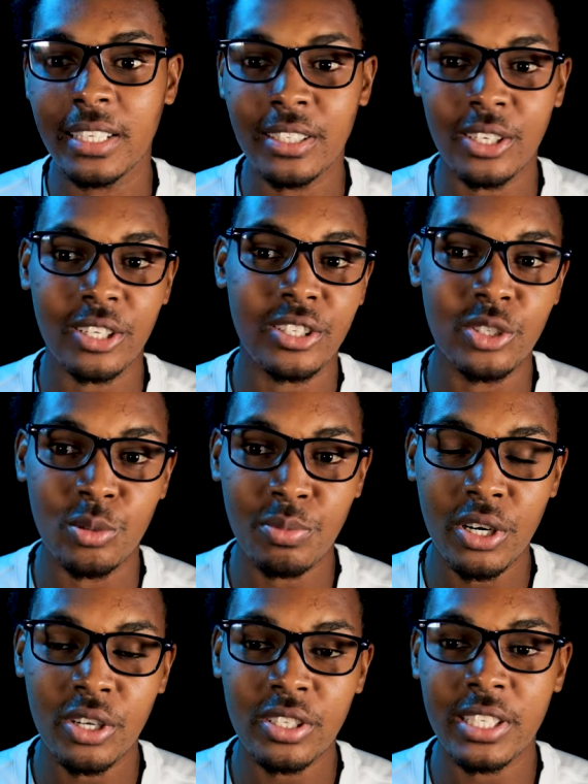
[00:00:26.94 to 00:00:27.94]
discuss new
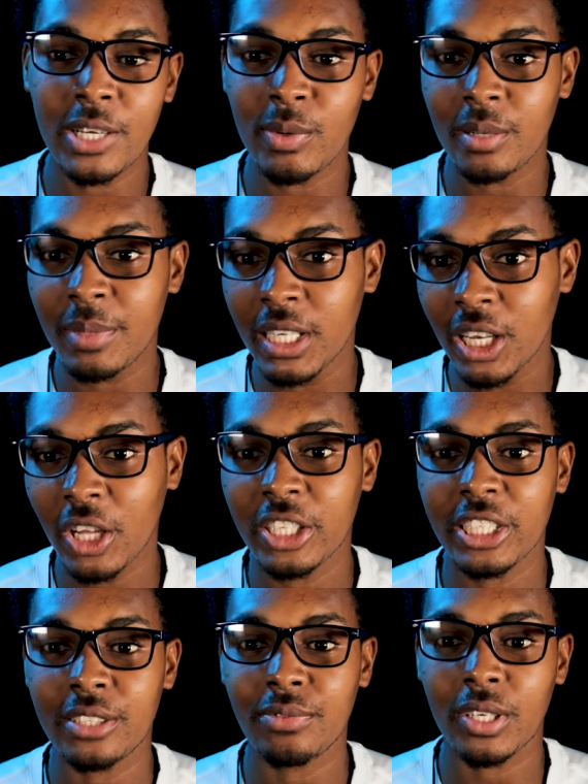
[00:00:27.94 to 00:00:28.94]
products they will be
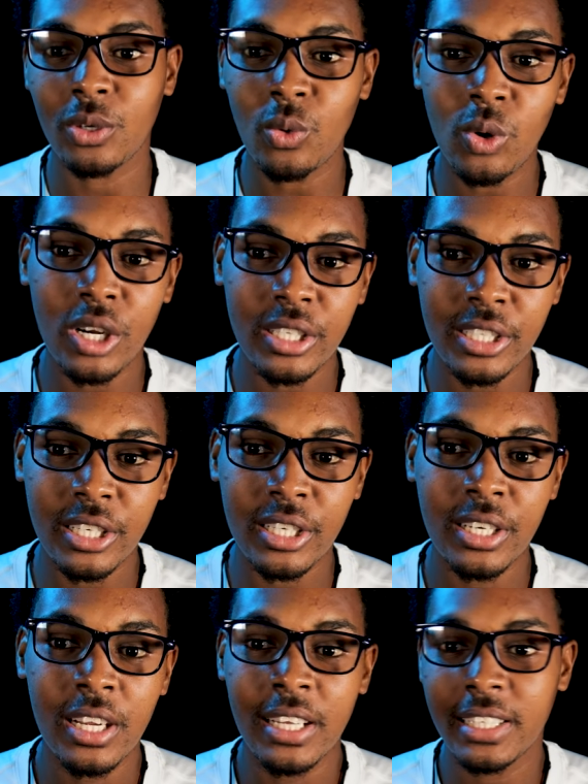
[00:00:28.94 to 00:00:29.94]
launching for the
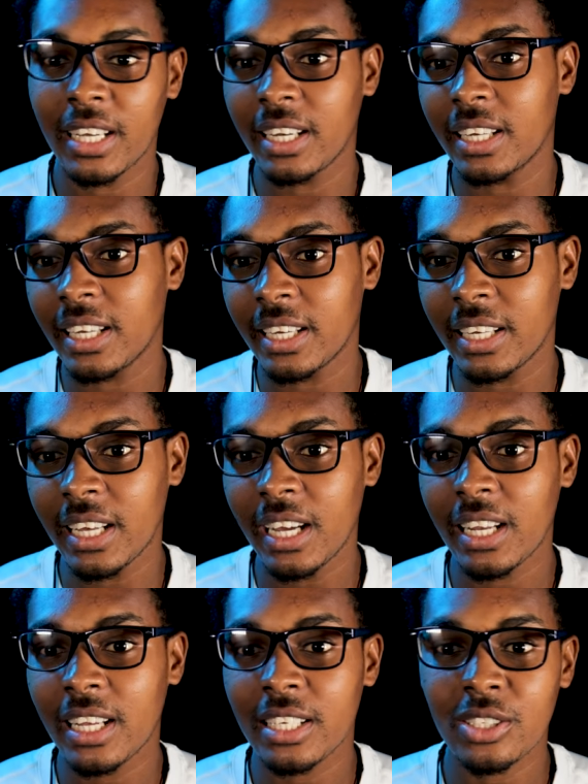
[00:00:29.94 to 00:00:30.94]
quarter, yada, yada,
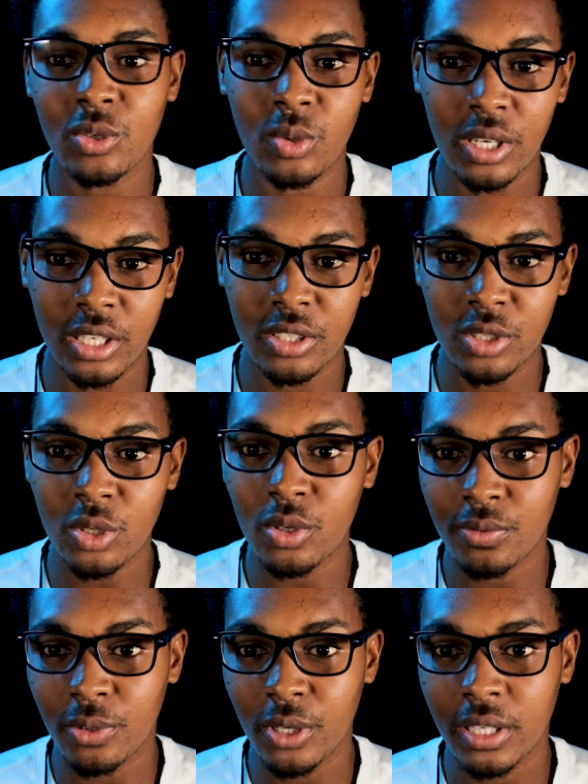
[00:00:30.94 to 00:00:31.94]
yada, so on and so
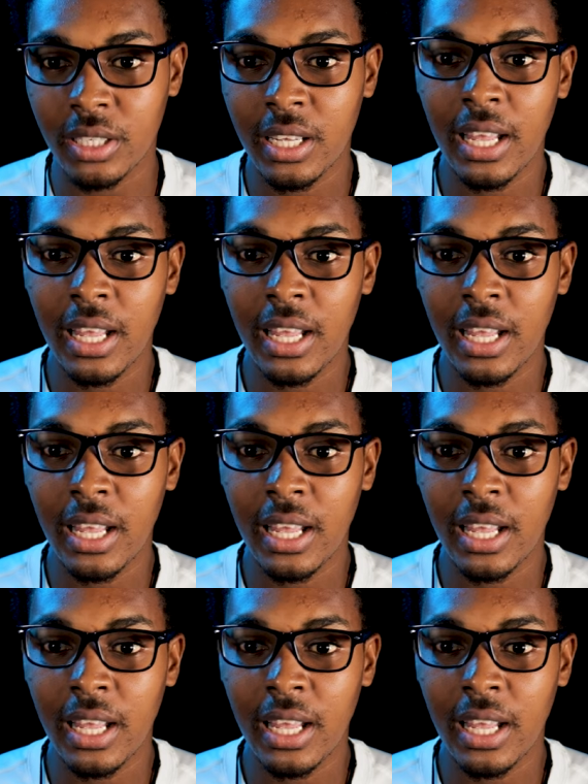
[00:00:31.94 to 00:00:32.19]
forth.